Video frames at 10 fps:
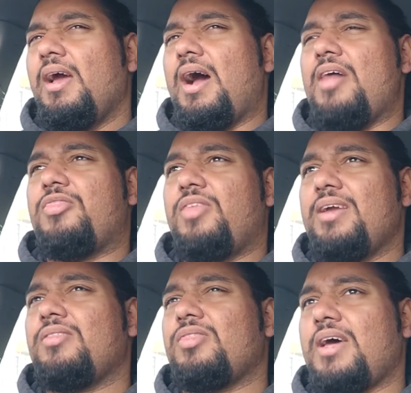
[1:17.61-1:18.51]
I
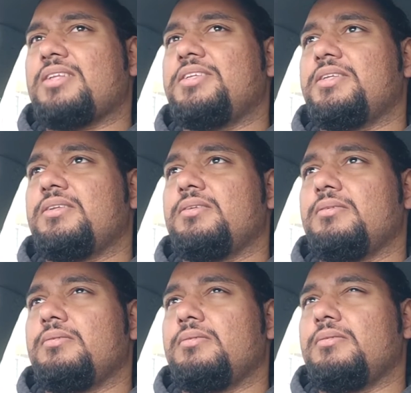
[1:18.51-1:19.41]
think that's
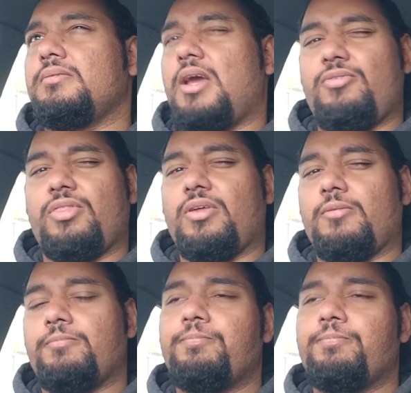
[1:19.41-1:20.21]
everything.